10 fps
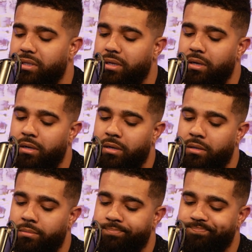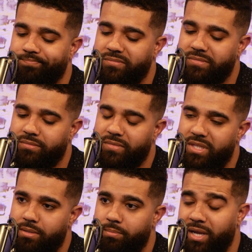
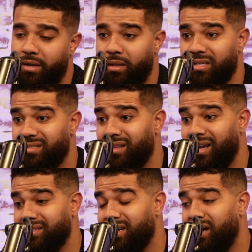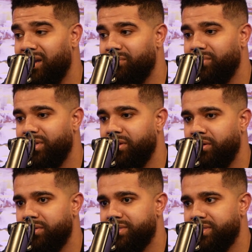Man, I lost a lot of time. You
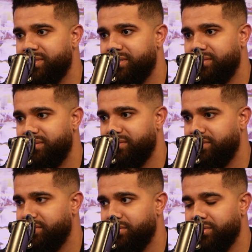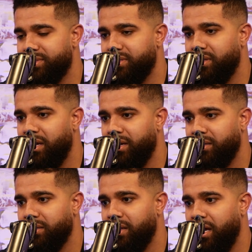know, it's just, there was a lot
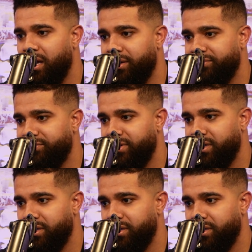of